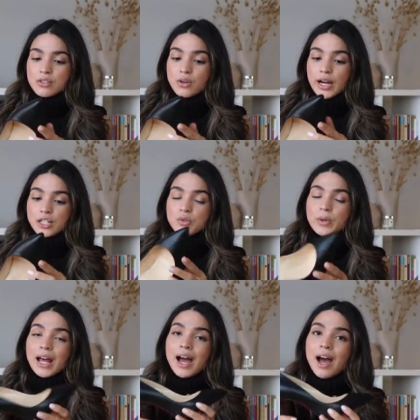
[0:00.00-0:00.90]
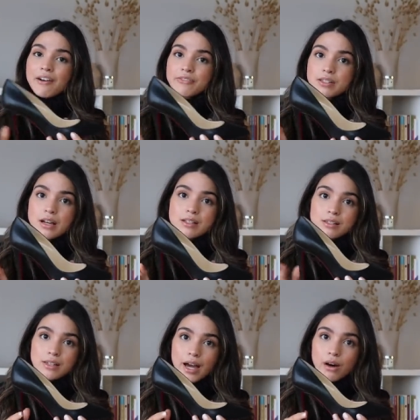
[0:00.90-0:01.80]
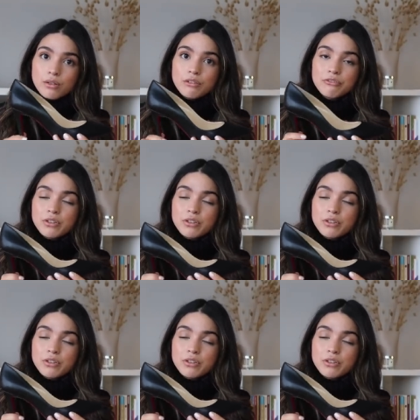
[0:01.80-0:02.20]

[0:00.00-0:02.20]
So I actually went half a size down